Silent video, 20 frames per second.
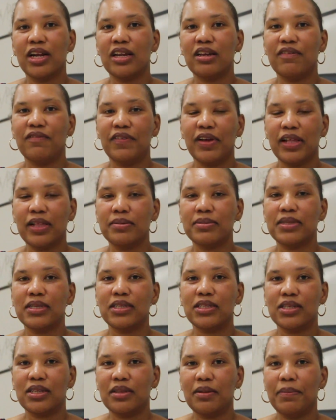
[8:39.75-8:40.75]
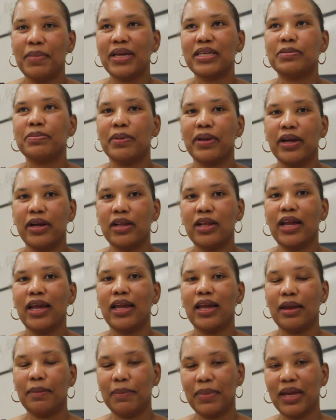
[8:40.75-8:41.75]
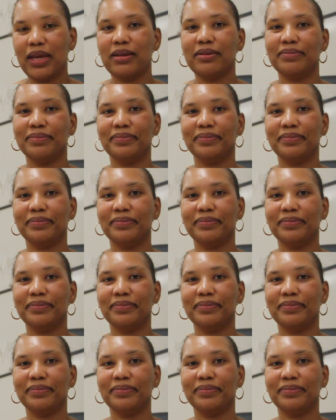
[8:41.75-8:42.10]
and develops into the best player that he can be.